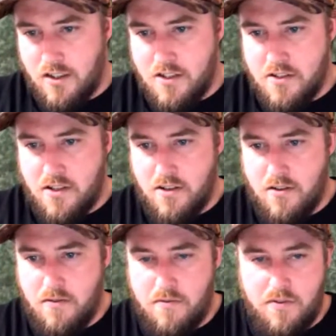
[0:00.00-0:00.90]
Let's go
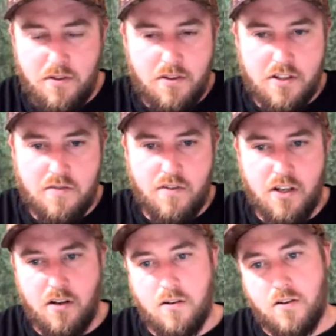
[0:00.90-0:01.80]
view this
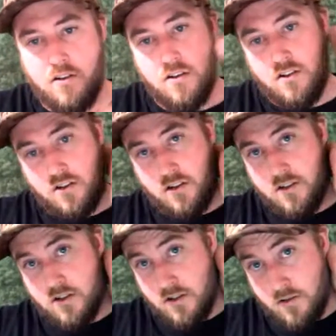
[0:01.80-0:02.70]
video on
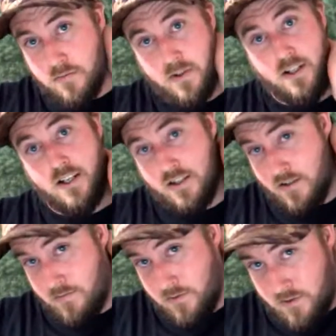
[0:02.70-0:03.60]
YouTube,
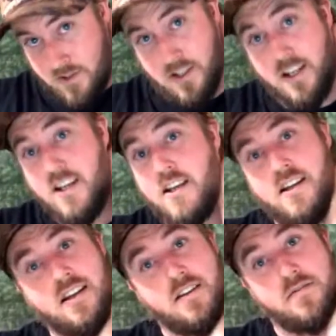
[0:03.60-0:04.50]
and we'll see
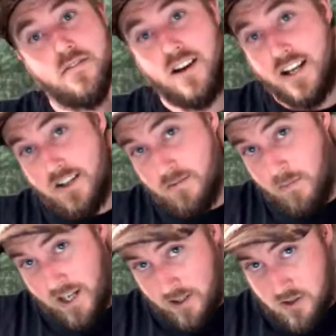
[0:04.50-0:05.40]
if I can
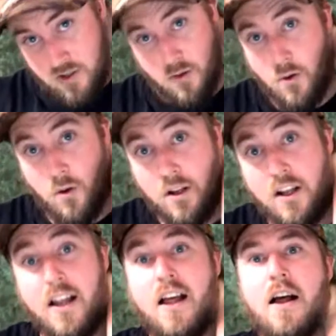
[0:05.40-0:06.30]
make it stall
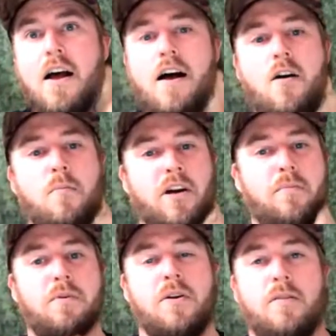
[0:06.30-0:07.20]
on my
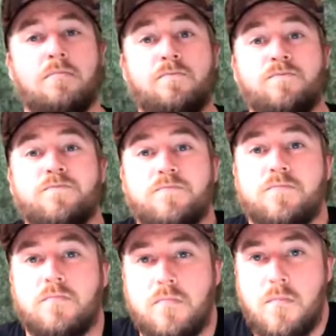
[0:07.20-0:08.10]
computer.
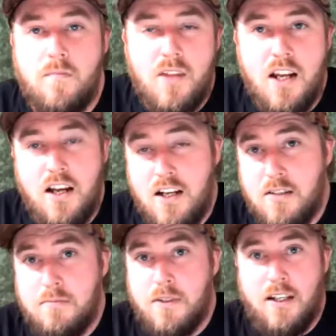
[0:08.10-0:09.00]

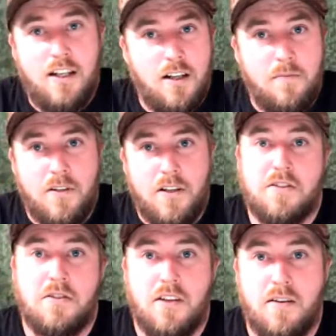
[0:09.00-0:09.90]
Hopefully I'll
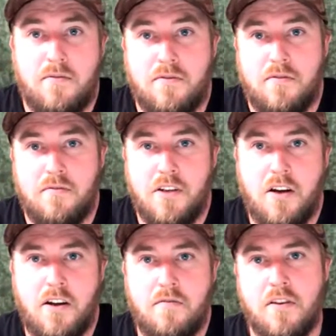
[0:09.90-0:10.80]
still have
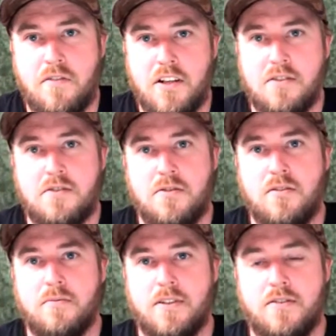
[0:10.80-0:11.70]
video even if it does
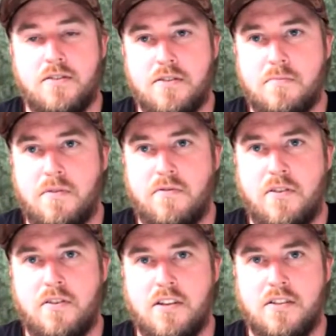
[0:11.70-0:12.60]
stall, because my
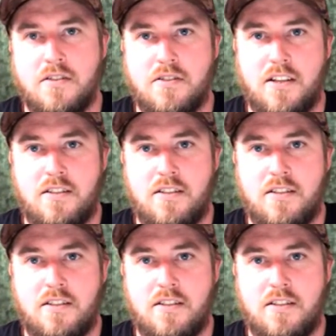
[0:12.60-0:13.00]
phone is